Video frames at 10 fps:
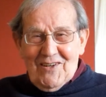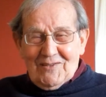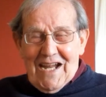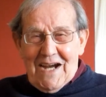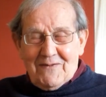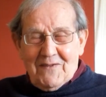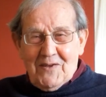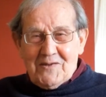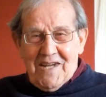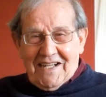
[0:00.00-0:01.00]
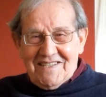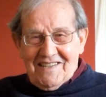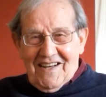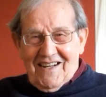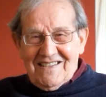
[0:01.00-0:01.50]
looked at it for a few seconds,
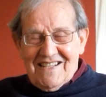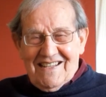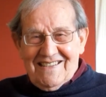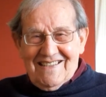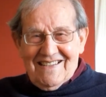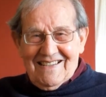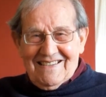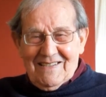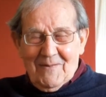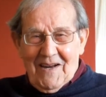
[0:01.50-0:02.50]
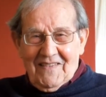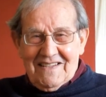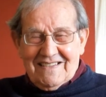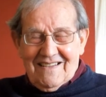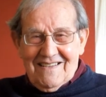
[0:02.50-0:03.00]
and then I said to one of
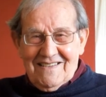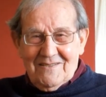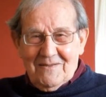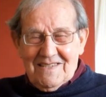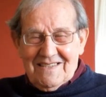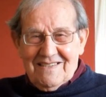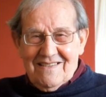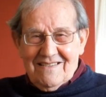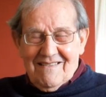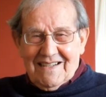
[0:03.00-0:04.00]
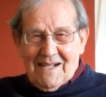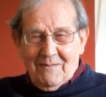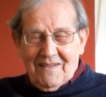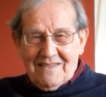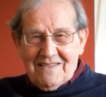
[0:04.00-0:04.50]
these guys who was trying to
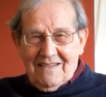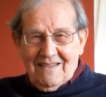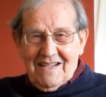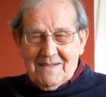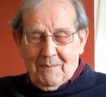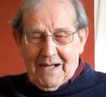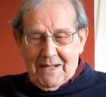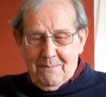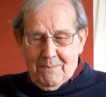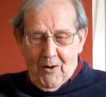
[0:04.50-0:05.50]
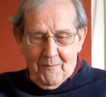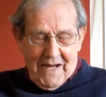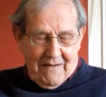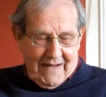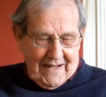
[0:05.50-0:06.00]
uncouple it, I said, "Look, there's a bloody bomb
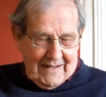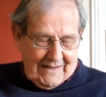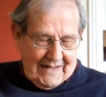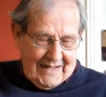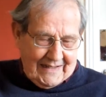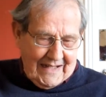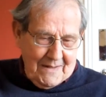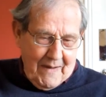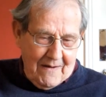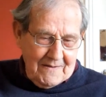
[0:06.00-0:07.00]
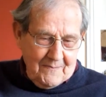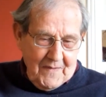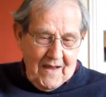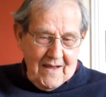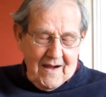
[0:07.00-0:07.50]
down here," and he came out.
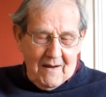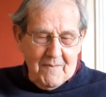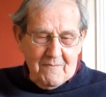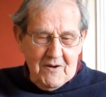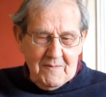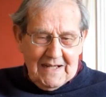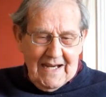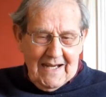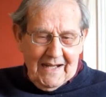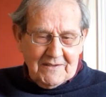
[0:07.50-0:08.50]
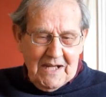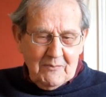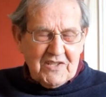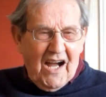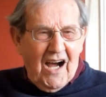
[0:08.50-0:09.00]
I remember him clearly. His
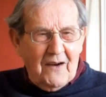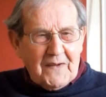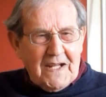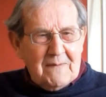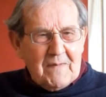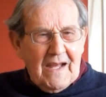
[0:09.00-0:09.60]
name was Harvey,